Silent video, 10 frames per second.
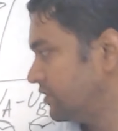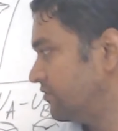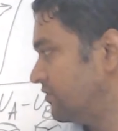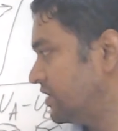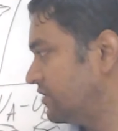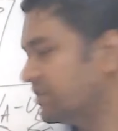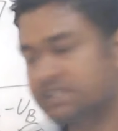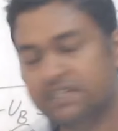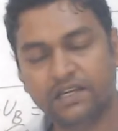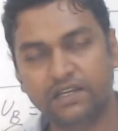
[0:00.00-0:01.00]
When we
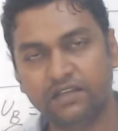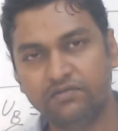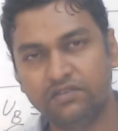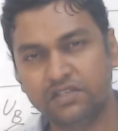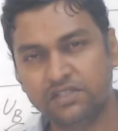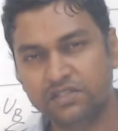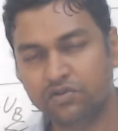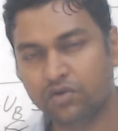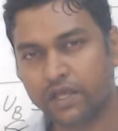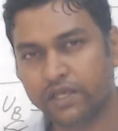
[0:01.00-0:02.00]
say dV is 0,
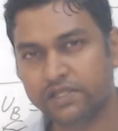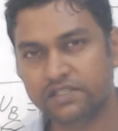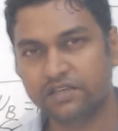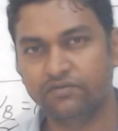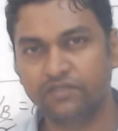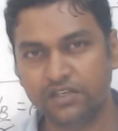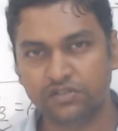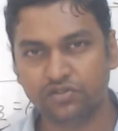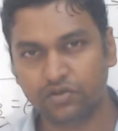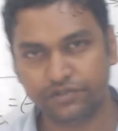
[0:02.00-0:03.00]
I can say V is
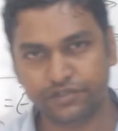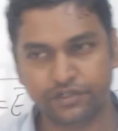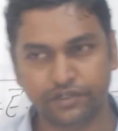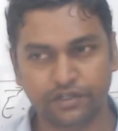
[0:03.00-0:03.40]
constant.